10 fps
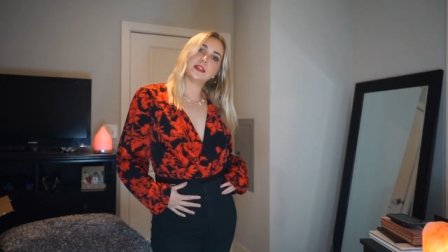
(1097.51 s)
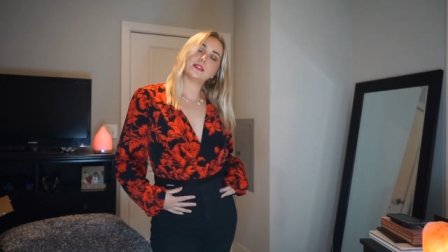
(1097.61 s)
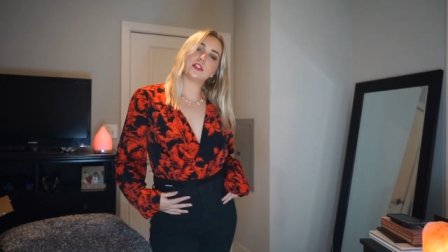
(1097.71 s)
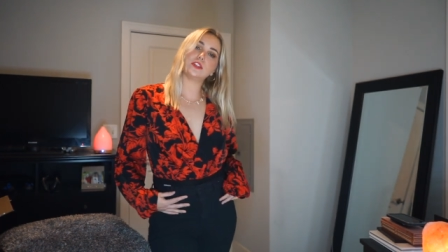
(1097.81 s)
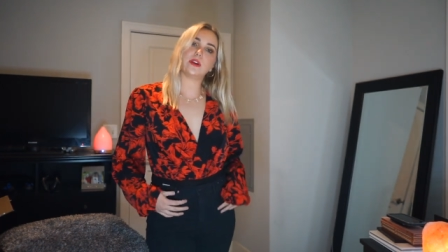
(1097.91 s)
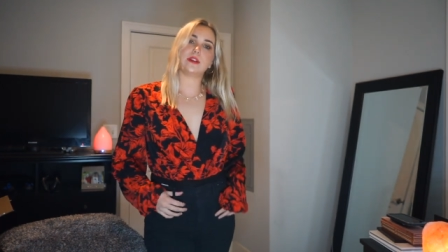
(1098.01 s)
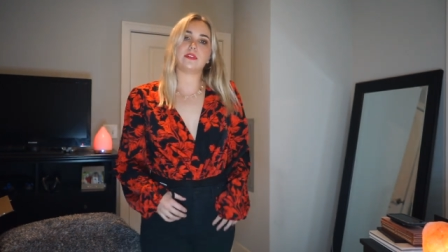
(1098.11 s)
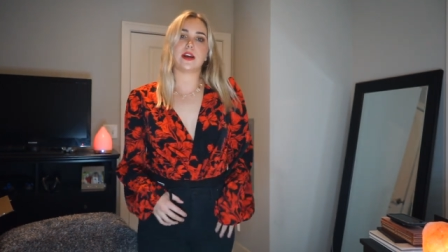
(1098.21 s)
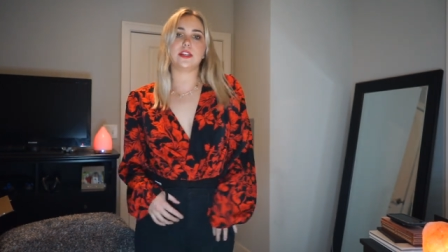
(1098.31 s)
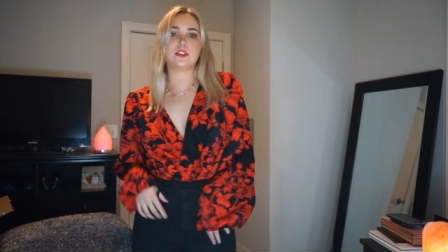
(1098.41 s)
Such a great
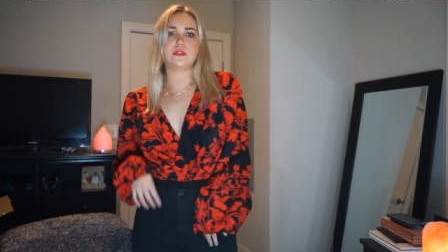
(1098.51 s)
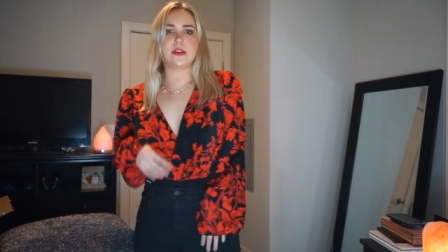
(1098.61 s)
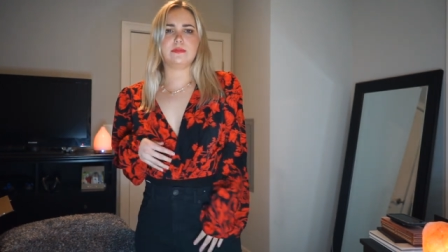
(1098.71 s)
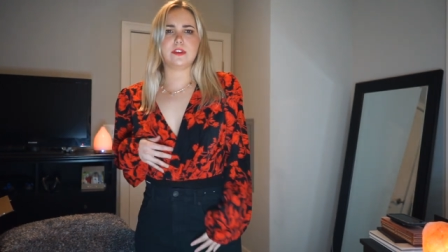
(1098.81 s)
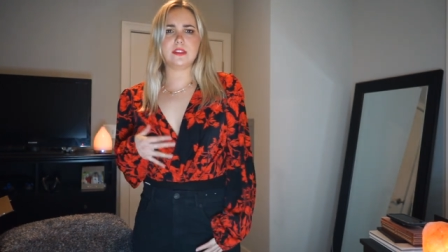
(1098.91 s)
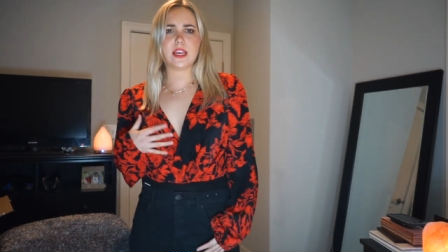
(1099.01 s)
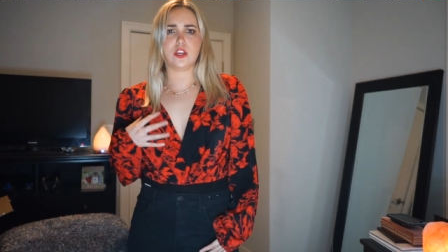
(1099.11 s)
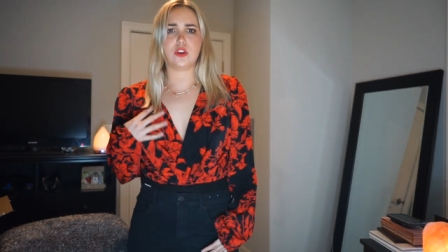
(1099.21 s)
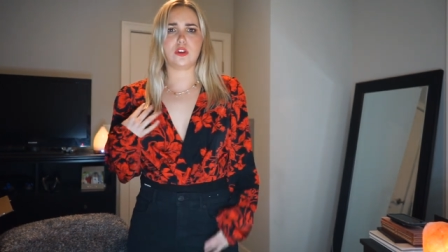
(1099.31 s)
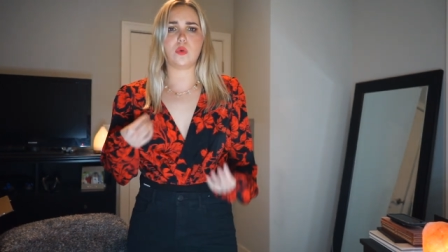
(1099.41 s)
find too, and it feels
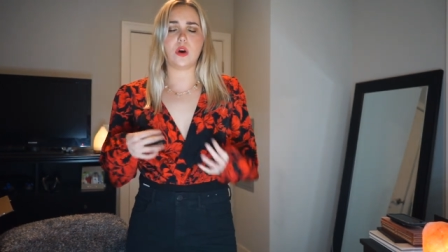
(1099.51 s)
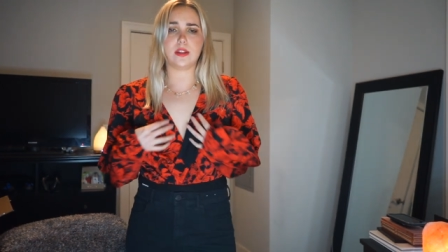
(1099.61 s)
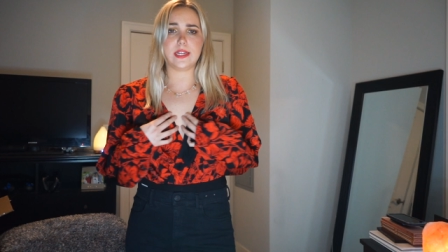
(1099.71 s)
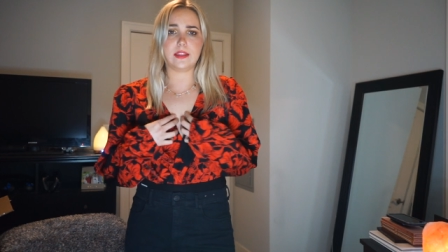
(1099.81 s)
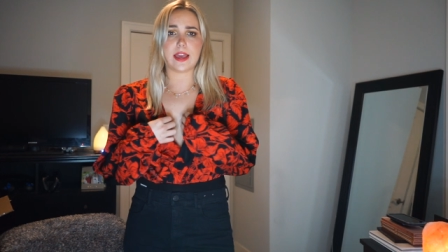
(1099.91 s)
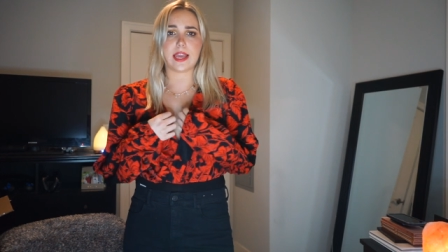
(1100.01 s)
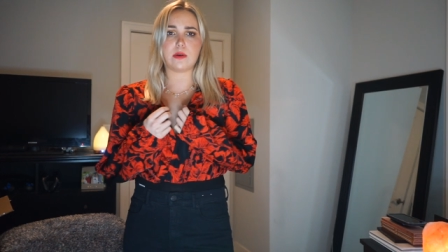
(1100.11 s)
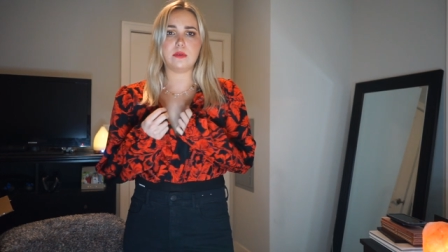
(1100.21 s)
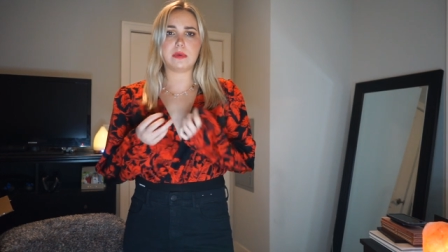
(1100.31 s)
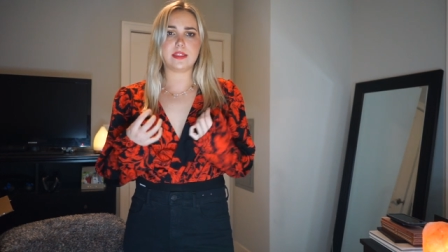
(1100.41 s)
like good quality. Like,
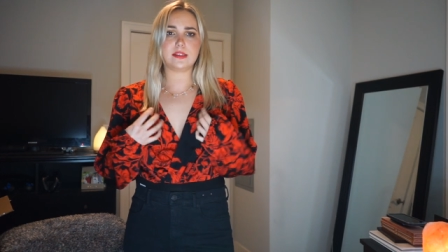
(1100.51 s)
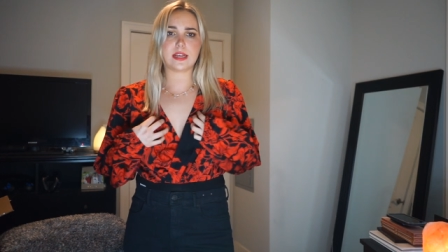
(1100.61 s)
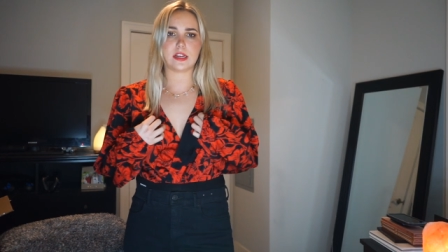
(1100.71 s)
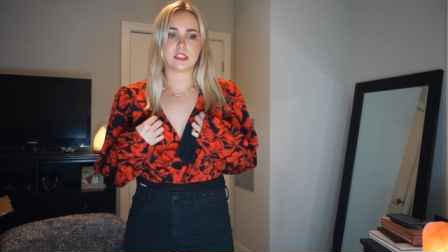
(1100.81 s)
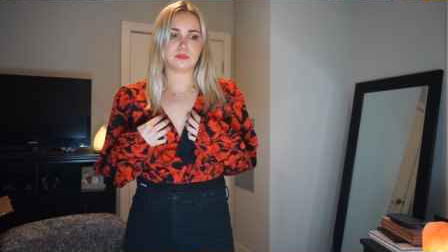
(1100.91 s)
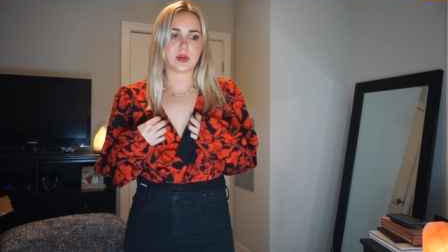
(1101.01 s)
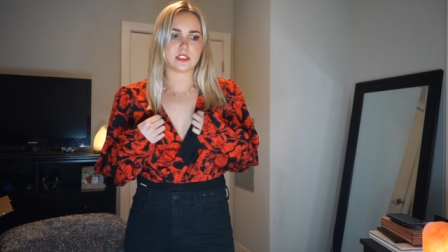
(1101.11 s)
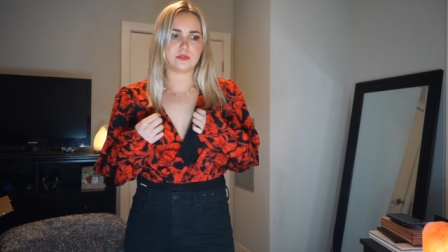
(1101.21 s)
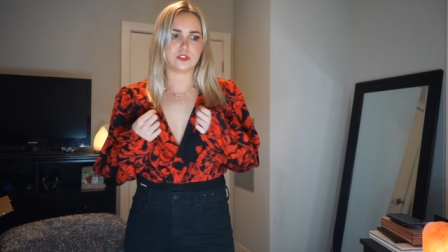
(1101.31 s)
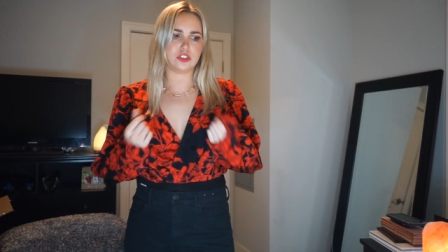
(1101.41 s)
I would buy this at
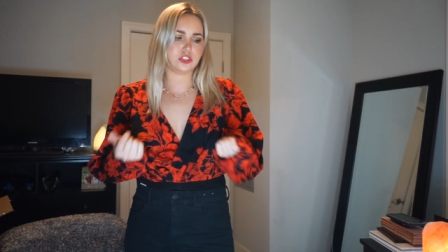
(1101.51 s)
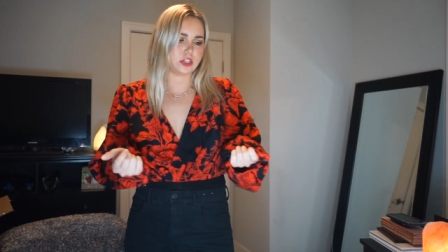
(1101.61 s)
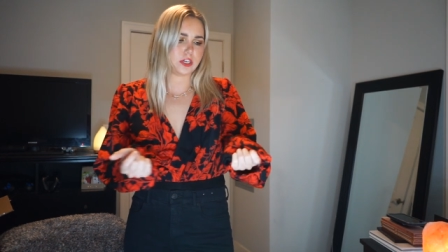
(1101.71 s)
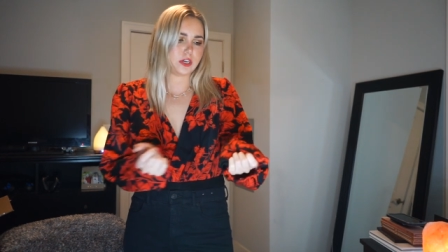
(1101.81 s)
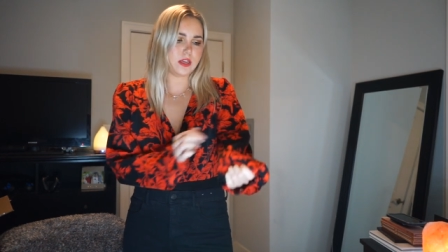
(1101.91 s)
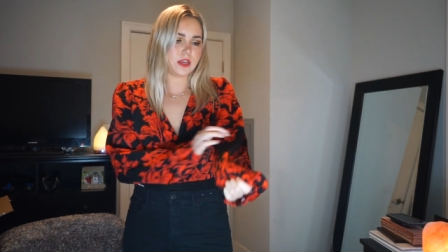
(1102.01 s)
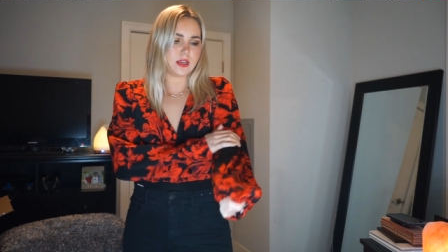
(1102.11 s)
Express for sure,